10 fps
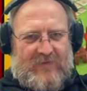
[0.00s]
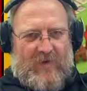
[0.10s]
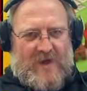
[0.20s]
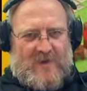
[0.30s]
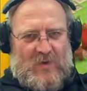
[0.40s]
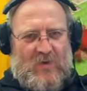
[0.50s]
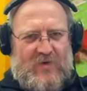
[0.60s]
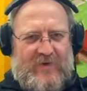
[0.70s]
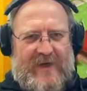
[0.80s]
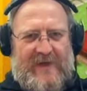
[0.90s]
Russell,
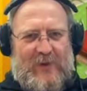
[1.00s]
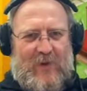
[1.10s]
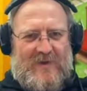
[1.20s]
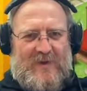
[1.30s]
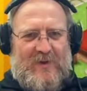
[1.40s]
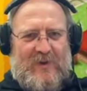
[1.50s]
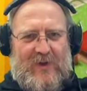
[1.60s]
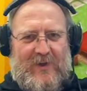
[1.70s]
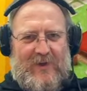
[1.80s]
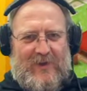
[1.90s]
green looks good
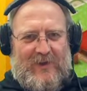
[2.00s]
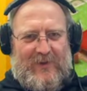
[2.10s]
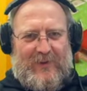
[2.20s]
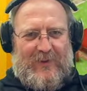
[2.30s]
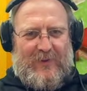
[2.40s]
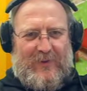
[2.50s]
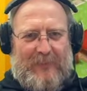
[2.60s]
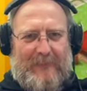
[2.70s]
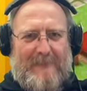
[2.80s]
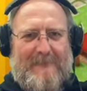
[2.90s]
on you.
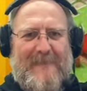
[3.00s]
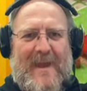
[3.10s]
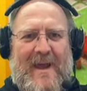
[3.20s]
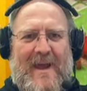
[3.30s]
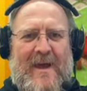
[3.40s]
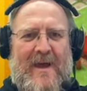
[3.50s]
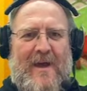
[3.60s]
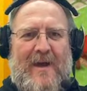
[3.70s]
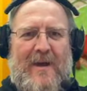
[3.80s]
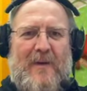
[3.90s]

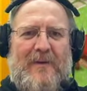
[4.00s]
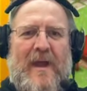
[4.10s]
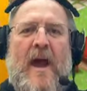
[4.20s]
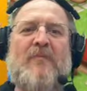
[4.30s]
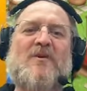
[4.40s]
Yeah, I'm